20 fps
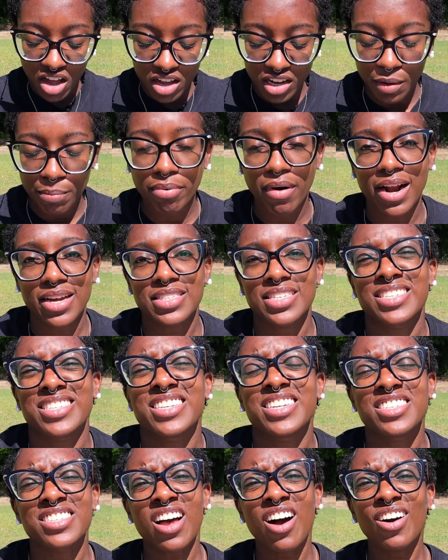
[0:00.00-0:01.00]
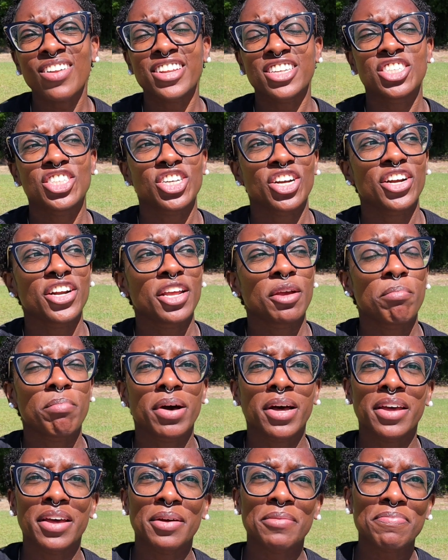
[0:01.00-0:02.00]
a process and it's all a journey,
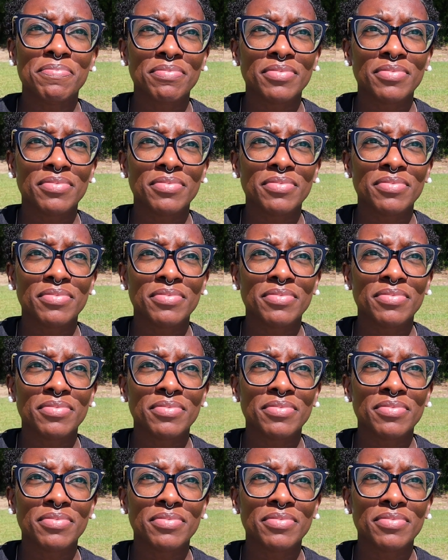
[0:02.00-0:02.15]
but